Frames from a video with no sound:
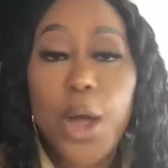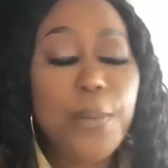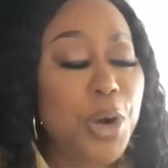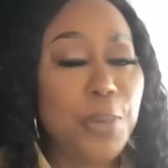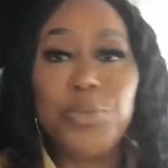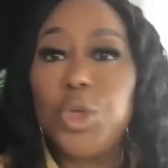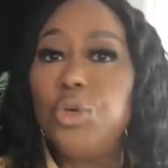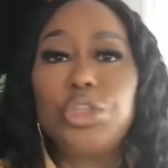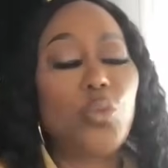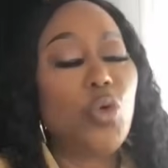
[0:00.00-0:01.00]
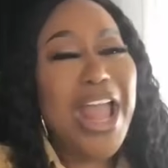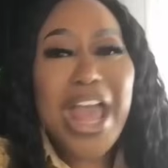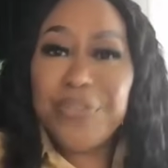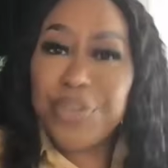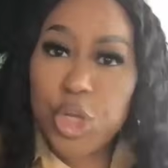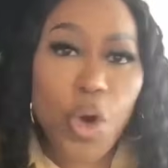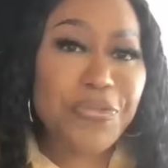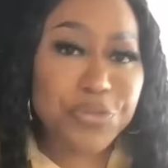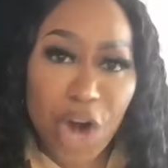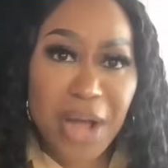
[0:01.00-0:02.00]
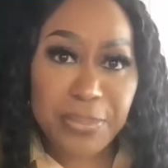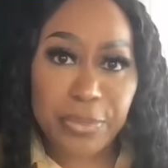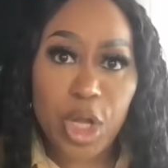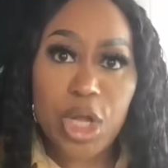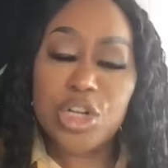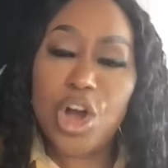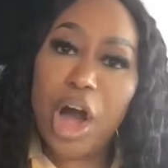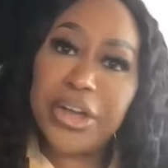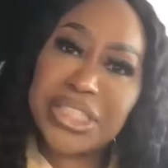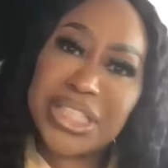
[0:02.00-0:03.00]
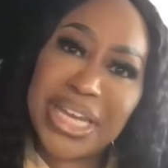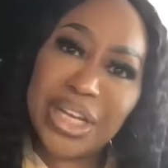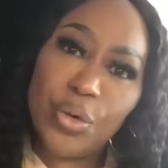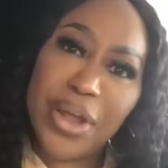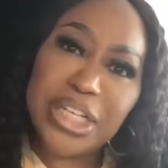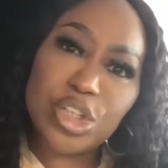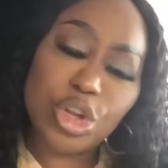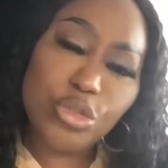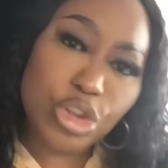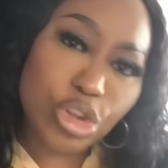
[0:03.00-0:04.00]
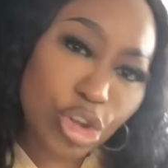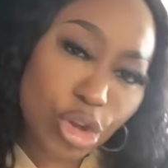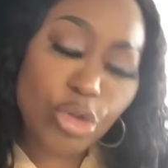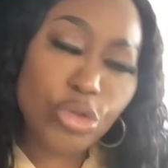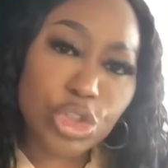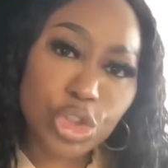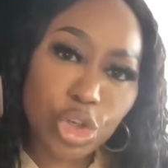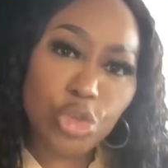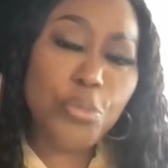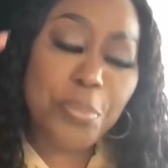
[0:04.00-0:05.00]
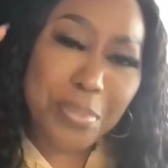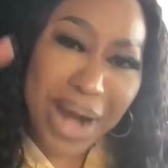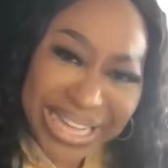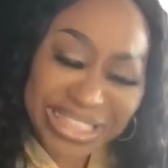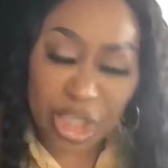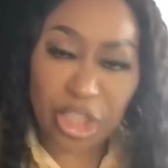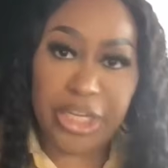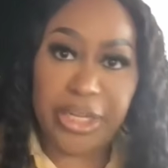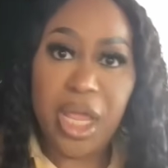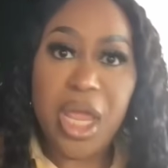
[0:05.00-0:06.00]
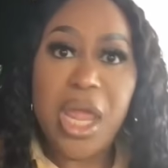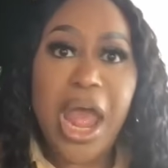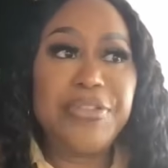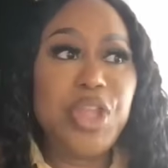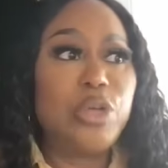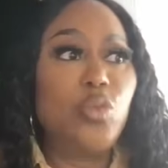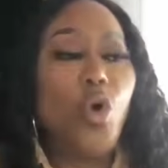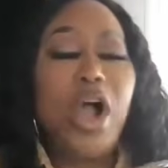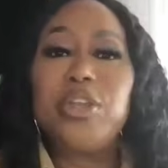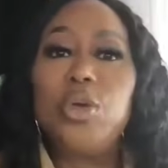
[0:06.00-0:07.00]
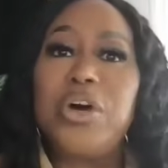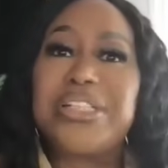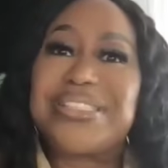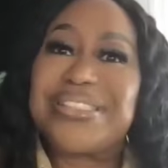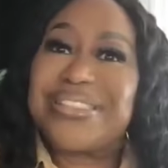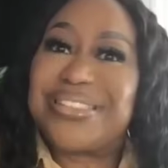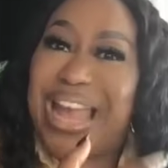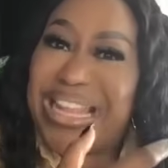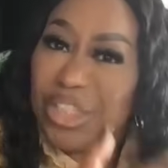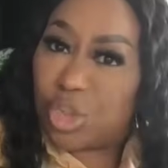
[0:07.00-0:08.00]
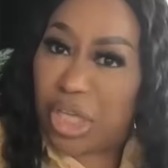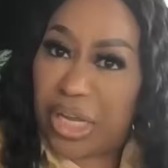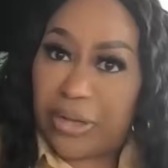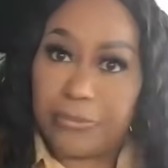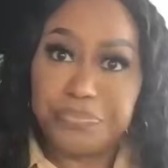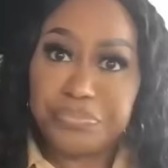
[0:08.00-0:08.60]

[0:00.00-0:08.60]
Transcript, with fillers: Bermuda, wherever you are from. God is getting ready to use you mightily. And what you are sensing